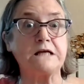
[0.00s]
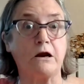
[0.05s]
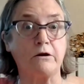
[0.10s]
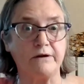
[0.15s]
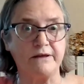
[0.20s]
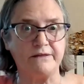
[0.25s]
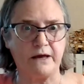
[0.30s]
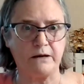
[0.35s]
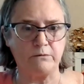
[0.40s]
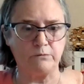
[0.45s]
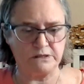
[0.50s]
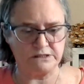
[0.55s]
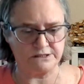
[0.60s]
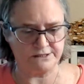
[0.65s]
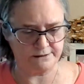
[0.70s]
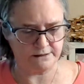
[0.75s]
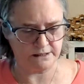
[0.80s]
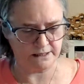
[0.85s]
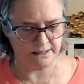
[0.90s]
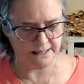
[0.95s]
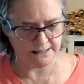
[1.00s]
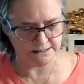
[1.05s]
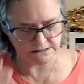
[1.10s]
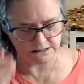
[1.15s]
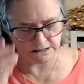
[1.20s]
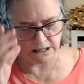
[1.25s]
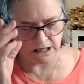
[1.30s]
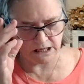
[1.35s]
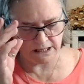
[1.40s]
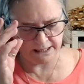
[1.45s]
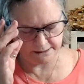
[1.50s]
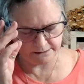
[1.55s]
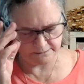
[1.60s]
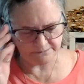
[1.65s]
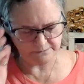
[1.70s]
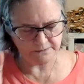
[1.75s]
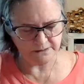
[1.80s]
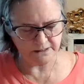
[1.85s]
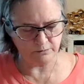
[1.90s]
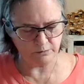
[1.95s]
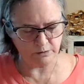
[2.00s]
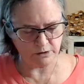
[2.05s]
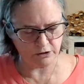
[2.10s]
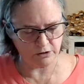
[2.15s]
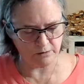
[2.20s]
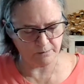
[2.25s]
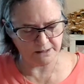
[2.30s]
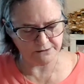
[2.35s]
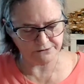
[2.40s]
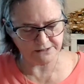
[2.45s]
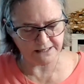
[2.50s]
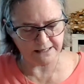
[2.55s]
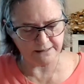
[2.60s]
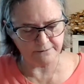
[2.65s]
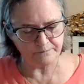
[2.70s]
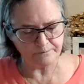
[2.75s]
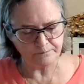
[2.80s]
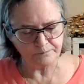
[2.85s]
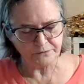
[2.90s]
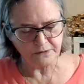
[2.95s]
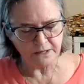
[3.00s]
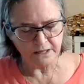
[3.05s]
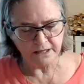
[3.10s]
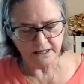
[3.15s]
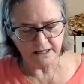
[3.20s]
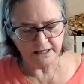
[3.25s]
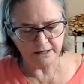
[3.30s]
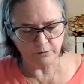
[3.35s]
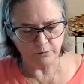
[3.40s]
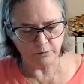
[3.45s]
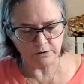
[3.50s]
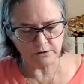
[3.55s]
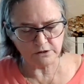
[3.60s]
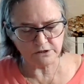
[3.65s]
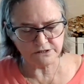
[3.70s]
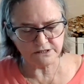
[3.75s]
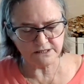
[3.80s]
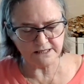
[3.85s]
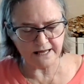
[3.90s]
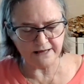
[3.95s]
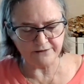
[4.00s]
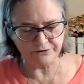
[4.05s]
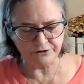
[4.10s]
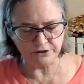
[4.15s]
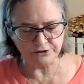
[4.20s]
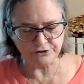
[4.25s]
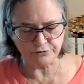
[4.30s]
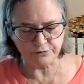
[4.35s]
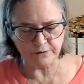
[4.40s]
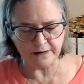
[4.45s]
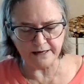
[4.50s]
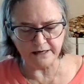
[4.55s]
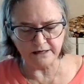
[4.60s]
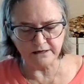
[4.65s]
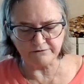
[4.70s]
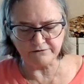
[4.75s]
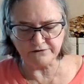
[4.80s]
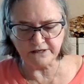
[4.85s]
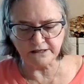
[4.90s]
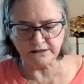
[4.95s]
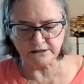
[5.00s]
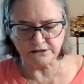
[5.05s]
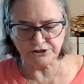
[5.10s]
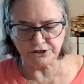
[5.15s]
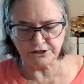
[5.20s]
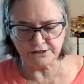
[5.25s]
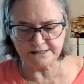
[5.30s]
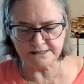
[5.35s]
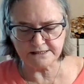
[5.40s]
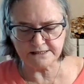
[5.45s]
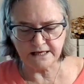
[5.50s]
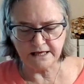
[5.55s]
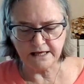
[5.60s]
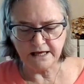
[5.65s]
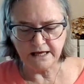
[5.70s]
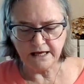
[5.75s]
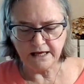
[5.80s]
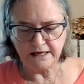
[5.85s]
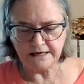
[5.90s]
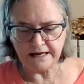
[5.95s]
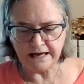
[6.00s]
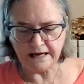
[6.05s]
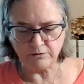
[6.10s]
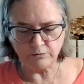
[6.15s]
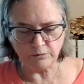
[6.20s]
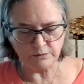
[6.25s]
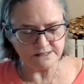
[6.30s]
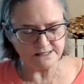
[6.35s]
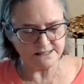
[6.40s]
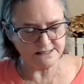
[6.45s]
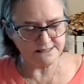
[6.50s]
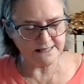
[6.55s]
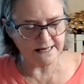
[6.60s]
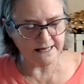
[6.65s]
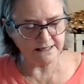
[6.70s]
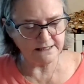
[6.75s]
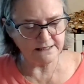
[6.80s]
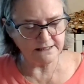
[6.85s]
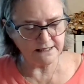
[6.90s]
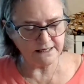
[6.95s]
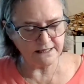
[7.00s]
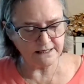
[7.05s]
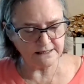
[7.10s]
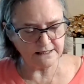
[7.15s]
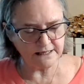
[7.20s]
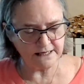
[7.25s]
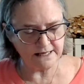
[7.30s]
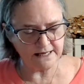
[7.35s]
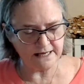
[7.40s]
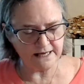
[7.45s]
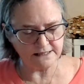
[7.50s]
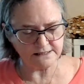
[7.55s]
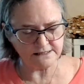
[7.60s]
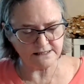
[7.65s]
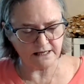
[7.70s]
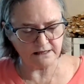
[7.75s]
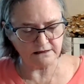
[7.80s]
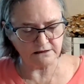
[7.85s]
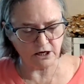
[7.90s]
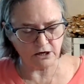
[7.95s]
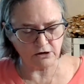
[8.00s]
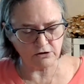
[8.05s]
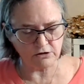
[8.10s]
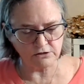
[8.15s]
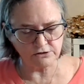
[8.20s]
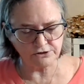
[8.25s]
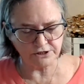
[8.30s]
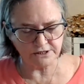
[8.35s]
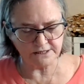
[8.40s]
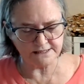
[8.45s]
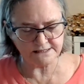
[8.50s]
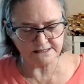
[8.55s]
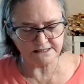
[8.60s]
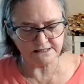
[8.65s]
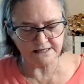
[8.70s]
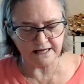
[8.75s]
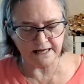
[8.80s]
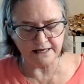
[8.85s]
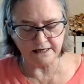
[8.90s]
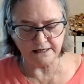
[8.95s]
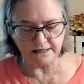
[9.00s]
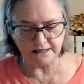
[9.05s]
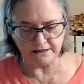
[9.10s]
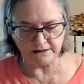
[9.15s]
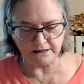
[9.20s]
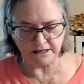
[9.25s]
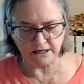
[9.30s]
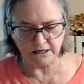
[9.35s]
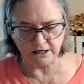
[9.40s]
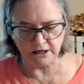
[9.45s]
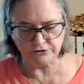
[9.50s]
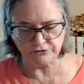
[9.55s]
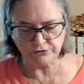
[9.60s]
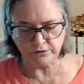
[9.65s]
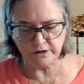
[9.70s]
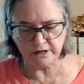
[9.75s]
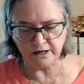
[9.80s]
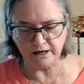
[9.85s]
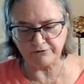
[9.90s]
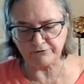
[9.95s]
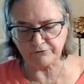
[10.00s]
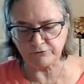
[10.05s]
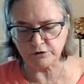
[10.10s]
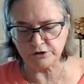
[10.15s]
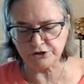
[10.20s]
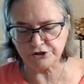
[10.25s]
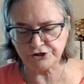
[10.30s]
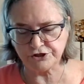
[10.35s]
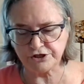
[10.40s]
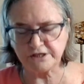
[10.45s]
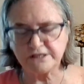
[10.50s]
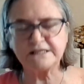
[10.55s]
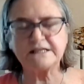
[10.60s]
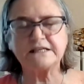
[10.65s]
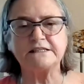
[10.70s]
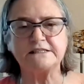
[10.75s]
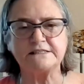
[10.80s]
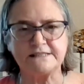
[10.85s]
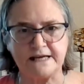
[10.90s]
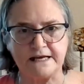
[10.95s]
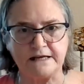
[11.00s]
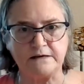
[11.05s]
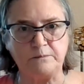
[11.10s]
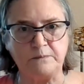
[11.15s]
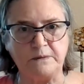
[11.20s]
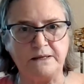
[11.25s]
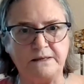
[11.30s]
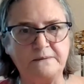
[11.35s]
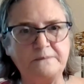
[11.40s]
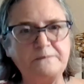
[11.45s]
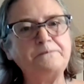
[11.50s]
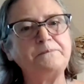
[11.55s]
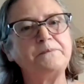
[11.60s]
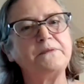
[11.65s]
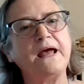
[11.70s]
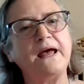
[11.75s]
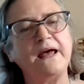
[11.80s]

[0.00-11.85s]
Sorry, that went to the next line. I wondered about that. He works at the trade of diligence. Notwithstanding, he has a large estate in the country of Christian contentment.